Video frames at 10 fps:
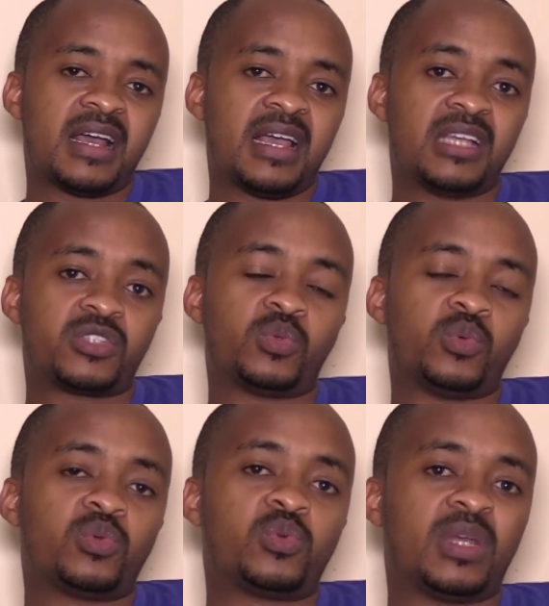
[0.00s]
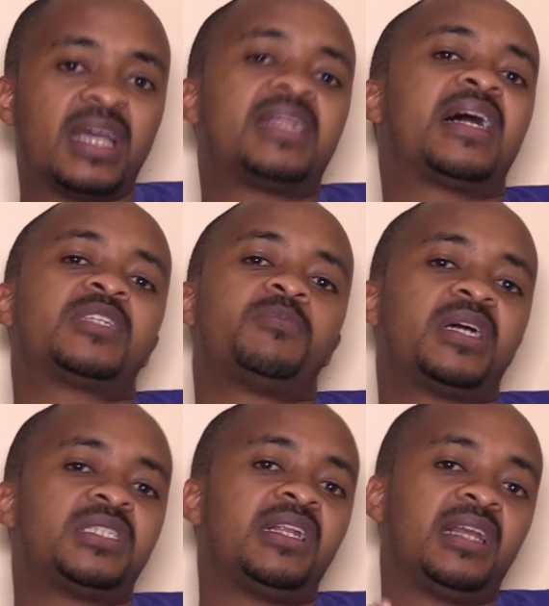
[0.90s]
is to get as
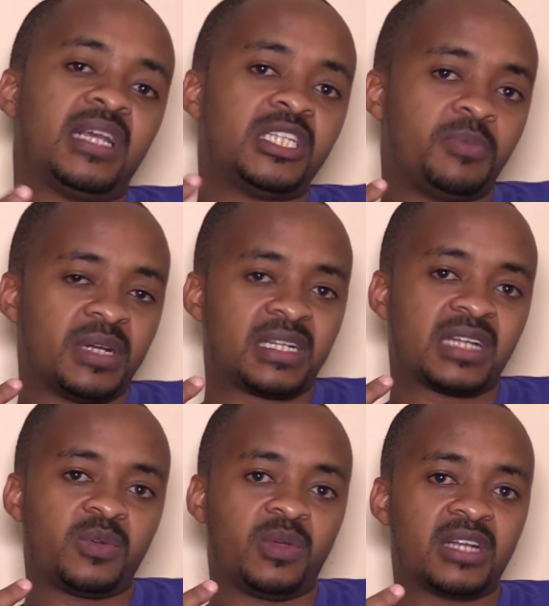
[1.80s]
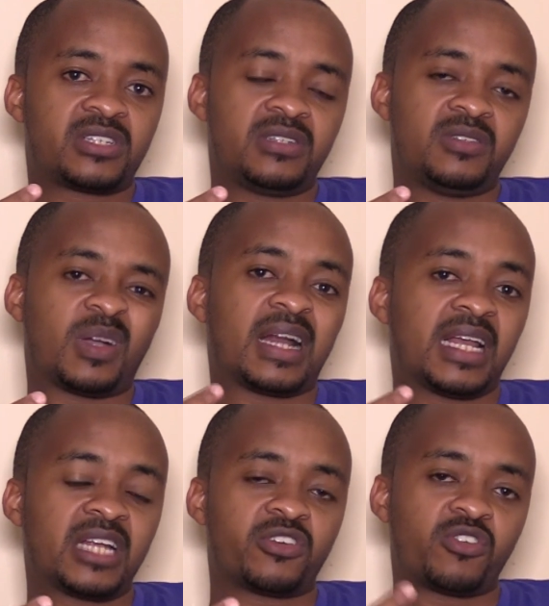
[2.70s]
much engagement as you can
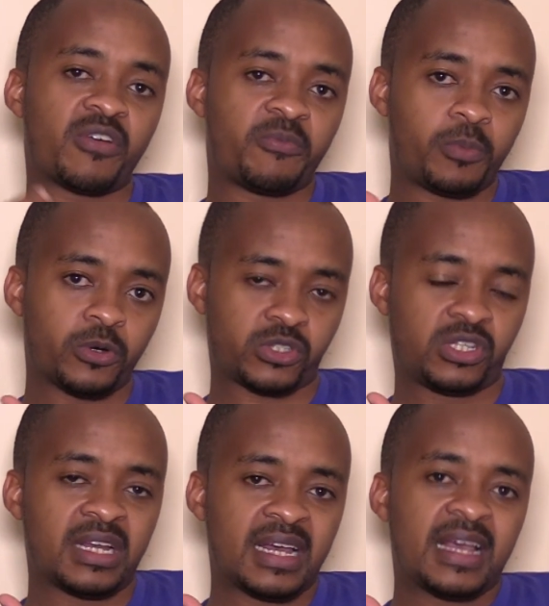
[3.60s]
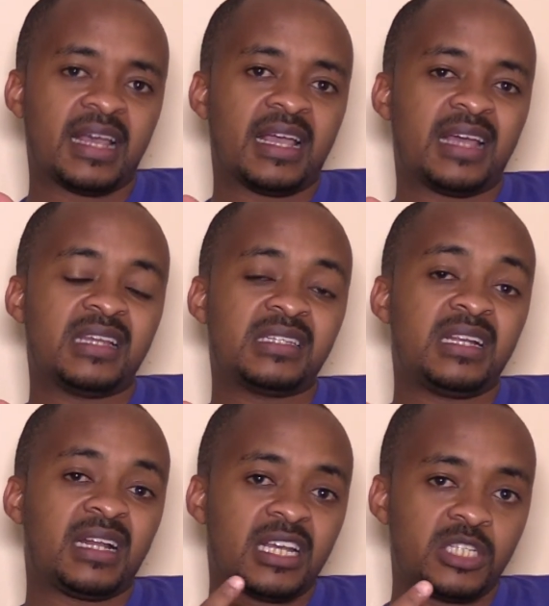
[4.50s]
get on your post. And this
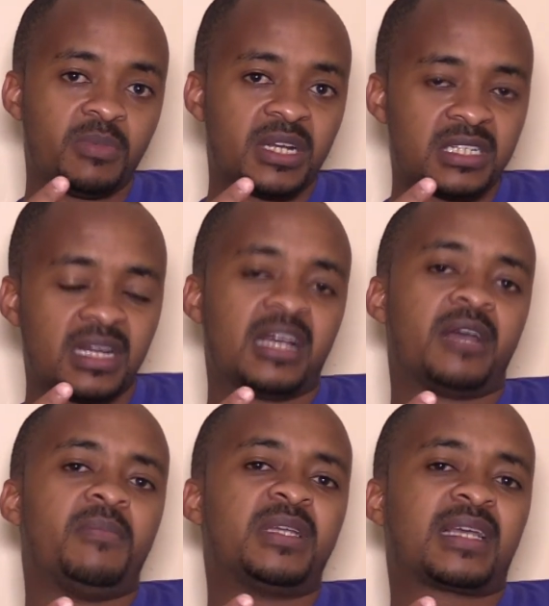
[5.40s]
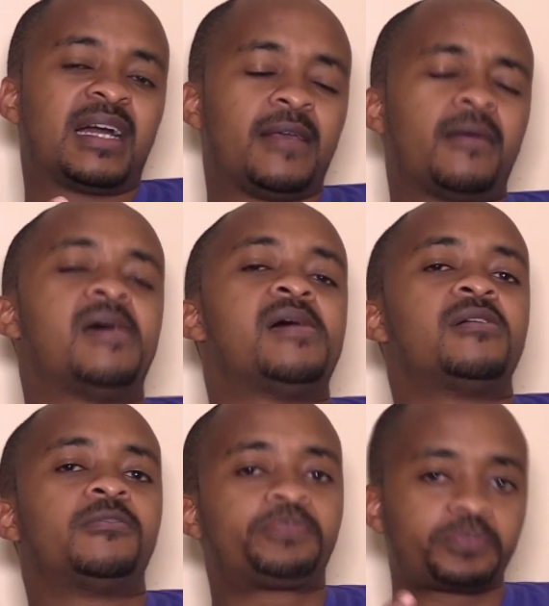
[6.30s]
engagement basically
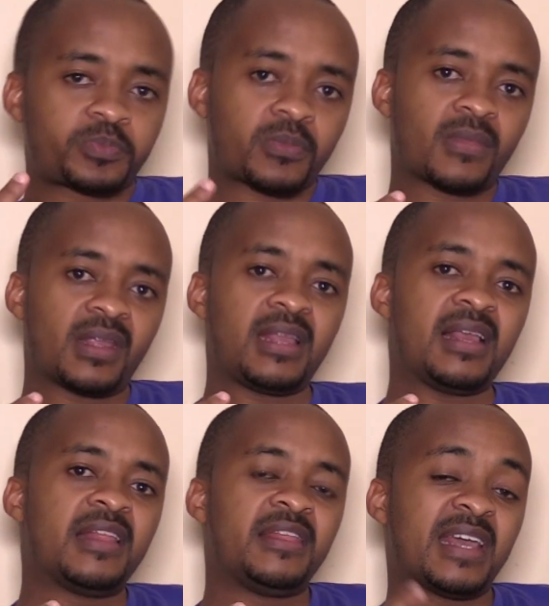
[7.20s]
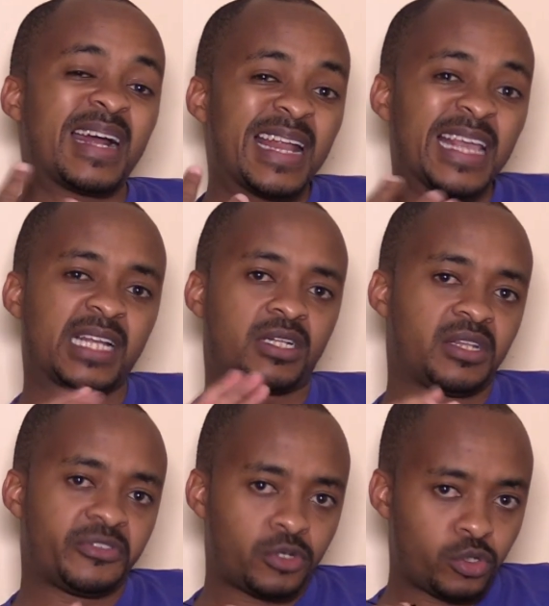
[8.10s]
there are like
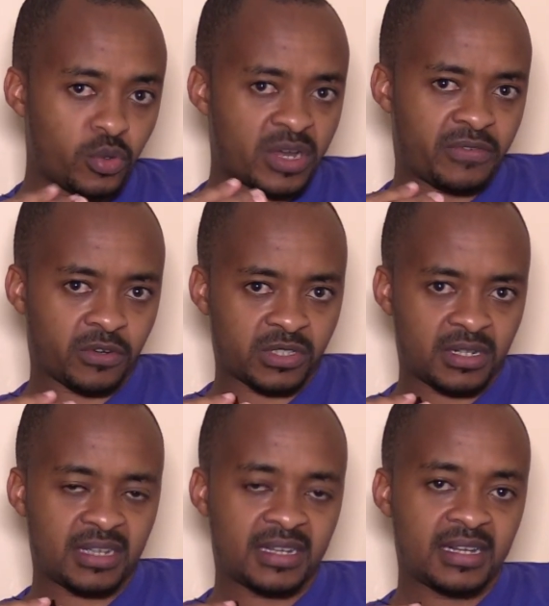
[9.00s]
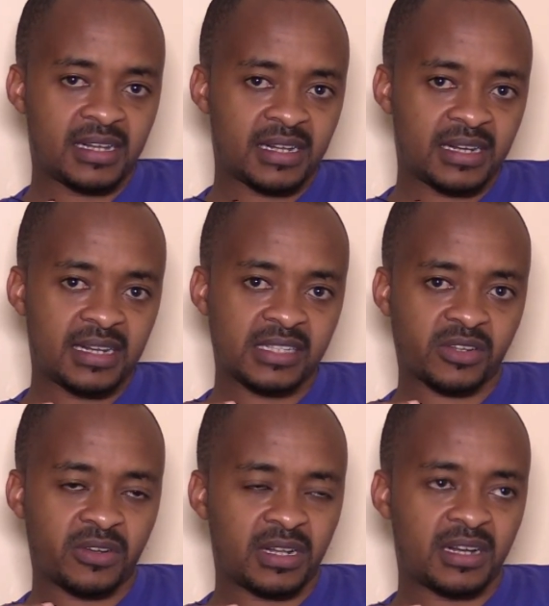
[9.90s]
two levels, let's
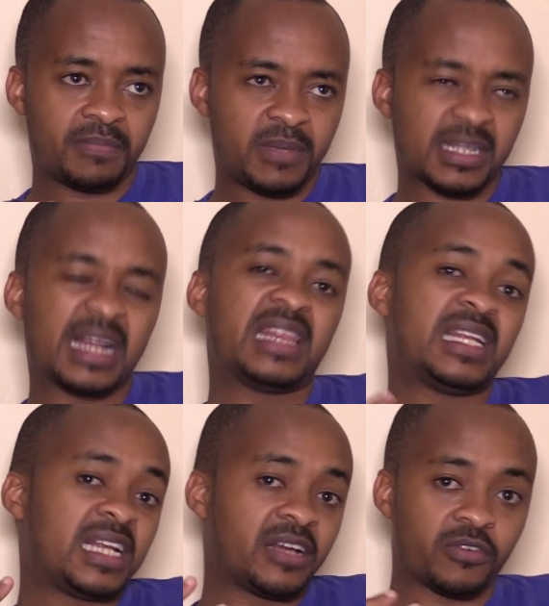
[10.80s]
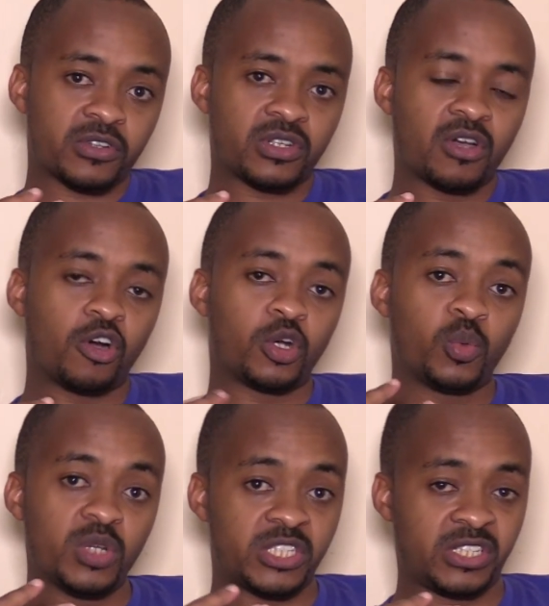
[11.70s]
call basically 3 levels on
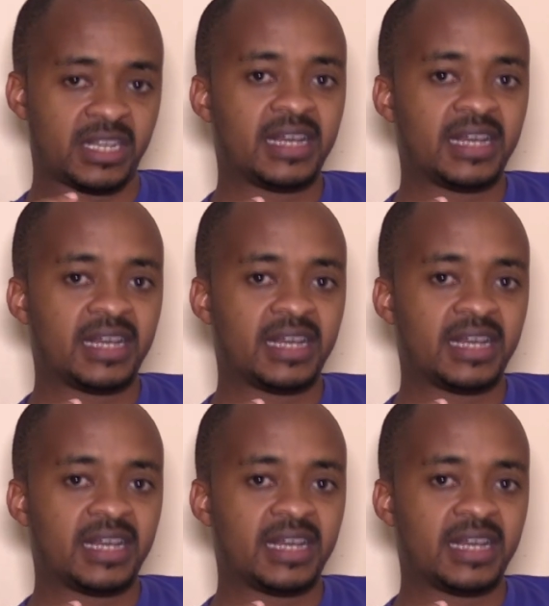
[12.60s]
which